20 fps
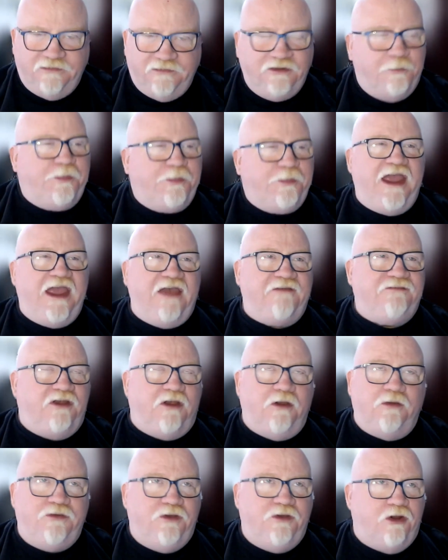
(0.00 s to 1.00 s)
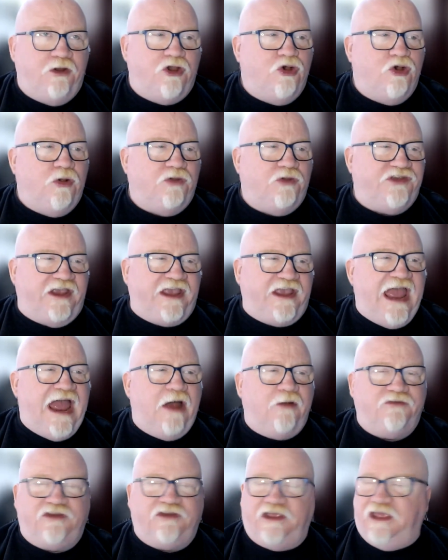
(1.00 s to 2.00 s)
You probably have to go through Google's
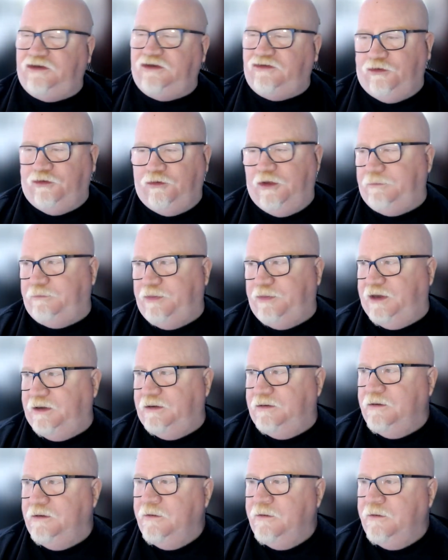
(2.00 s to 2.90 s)
account to get to it, but